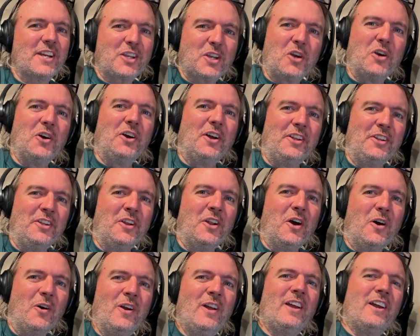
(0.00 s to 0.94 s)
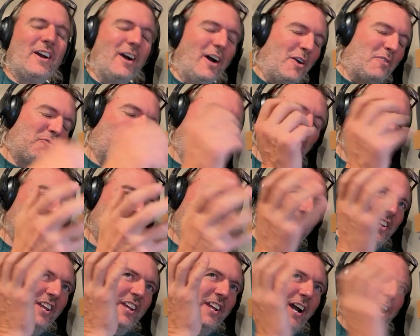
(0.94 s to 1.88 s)
could, you know. You did.
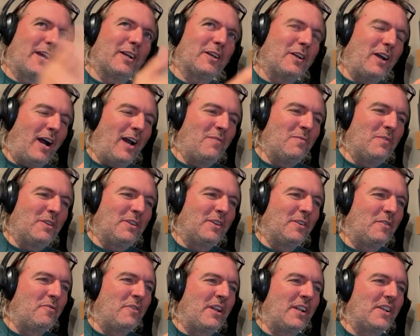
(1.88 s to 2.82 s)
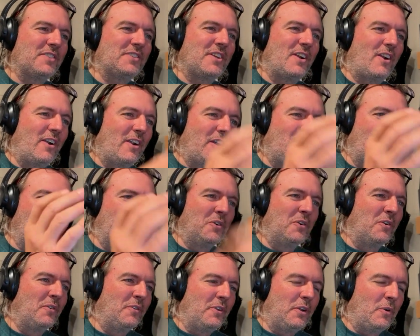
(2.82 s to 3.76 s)
Unfortunately, I I'm in the Venice area and
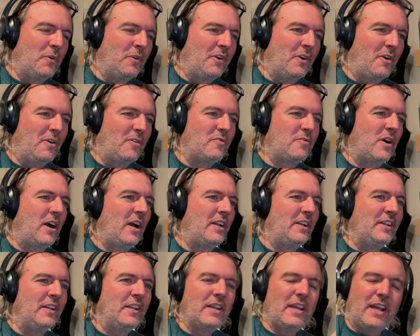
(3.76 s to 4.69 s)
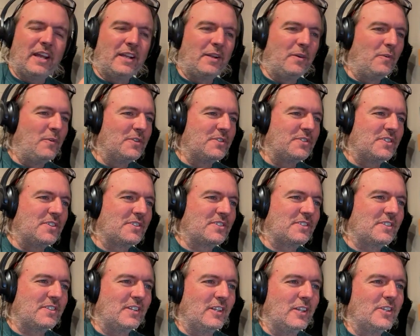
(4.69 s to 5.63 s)
you're in you're in Irvine yep. and it mm -hmm. was just
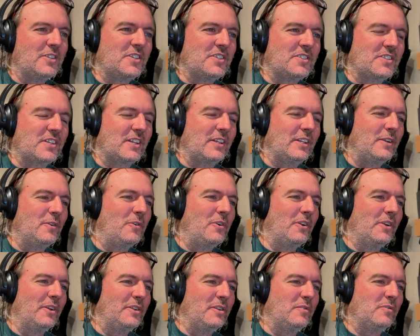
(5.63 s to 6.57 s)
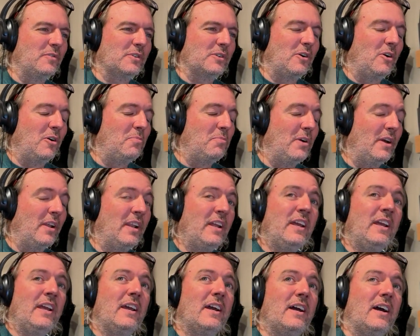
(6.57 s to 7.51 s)
mm-hmm. logistically really difficult, but
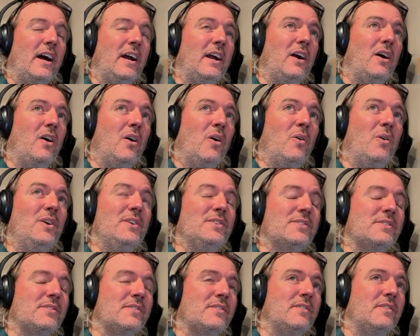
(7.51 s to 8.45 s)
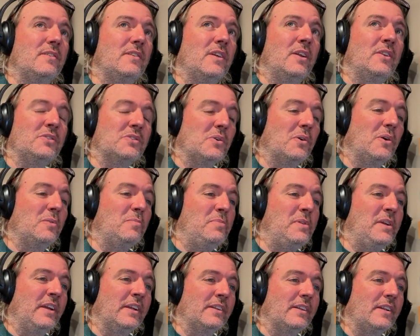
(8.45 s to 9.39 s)
yeah. I always enjoyed
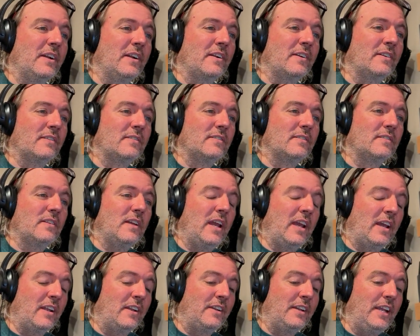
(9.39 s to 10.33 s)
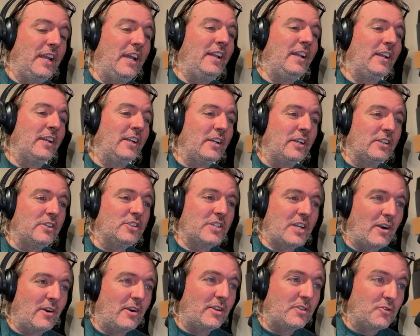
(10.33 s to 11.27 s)
being there and eating so
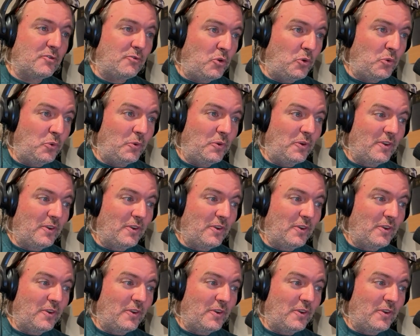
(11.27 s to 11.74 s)
Jerry's food